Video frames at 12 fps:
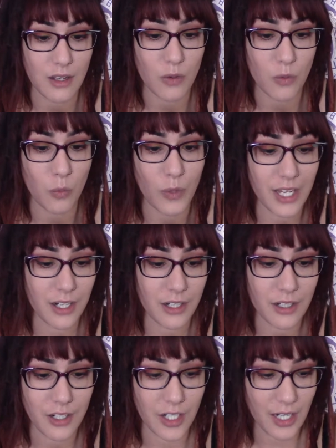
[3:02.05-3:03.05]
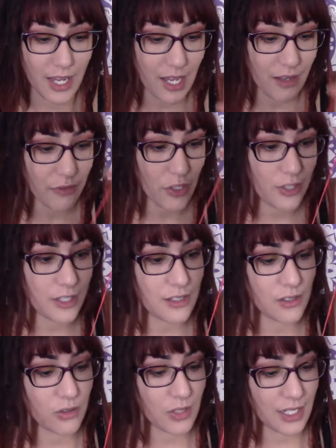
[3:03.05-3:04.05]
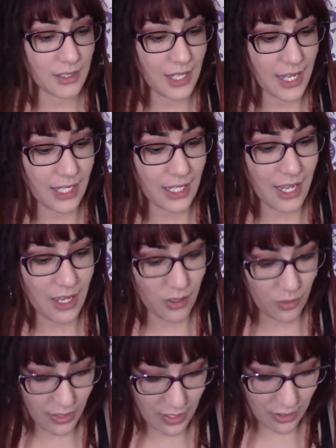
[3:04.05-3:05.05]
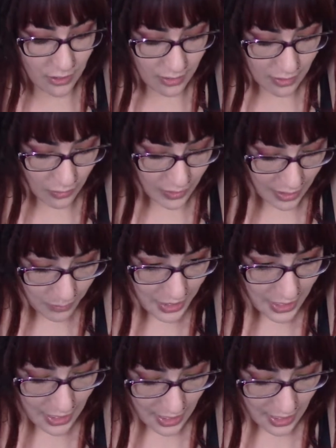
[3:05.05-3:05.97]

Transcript: weird, you're going to have all these strings hanging out and they're just going to be